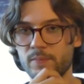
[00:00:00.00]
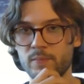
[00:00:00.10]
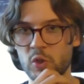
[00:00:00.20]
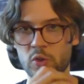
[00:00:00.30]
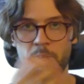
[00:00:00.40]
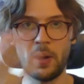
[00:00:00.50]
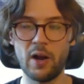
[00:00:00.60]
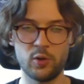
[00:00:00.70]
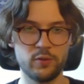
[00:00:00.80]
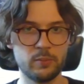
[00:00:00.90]
just
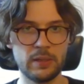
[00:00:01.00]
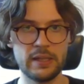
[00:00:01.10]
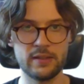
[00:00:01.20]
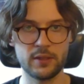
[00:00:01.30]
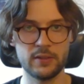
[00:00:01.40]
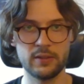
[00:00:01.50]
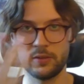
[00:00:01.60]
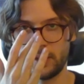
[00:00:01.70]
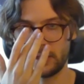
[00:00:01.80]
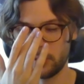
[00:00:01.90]
powerful plays, right?
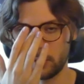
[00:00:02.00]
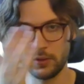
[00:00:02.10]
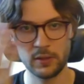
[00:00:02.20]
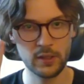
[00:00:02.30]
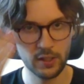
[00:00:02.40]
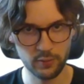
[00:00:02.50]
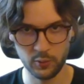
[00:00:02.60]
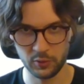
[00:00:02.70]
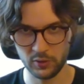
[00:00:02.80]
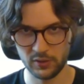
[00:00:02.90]
Wrecker,
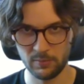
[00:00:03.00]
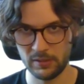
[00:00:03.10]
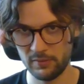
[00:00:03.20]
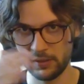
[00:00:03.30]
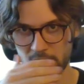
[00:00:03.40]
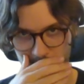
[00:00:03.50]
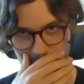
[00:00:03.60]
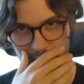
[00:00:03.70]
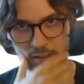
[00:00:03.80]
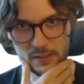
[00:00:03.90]
Forecast, I believe in,
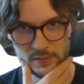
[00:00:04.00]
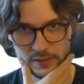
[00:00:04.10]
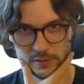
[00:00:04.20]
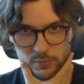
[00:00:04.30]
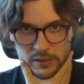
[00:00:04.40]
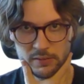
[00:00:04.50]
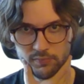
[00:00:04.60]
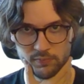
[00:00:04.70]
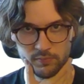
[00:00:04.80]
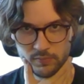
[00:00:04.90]
things we
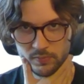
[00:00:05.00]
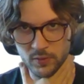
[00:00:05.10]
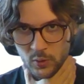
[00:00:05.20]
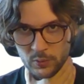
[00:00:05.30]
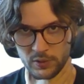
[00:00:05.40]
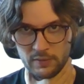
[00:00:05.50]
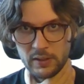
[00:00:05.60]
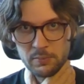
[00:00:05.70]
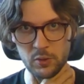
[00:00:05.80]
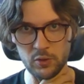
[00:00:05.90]
don't have
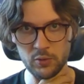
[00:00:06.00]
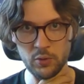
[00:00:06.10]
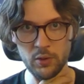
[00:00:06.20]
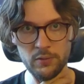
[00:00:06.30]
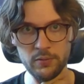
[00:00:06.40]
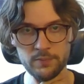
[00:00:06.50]
that much control of.